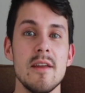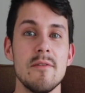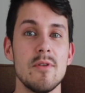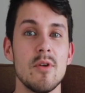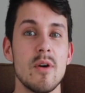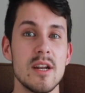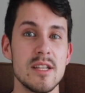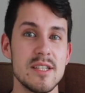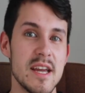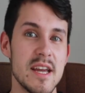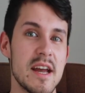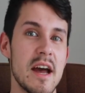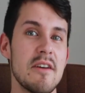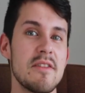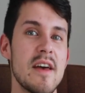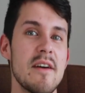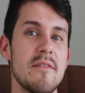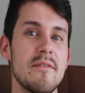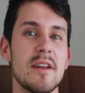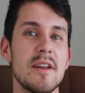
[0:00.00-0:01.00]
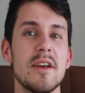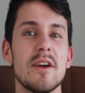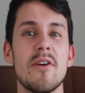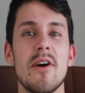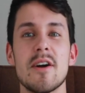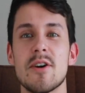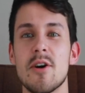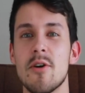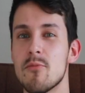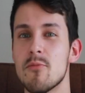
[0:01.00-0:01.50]
if you want to check out that video,
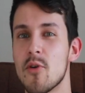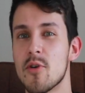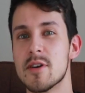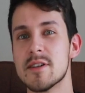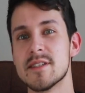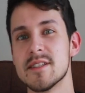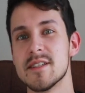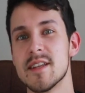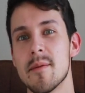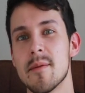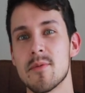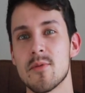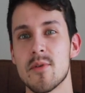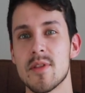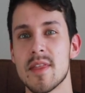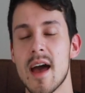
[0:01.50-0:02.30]
I go more into depth with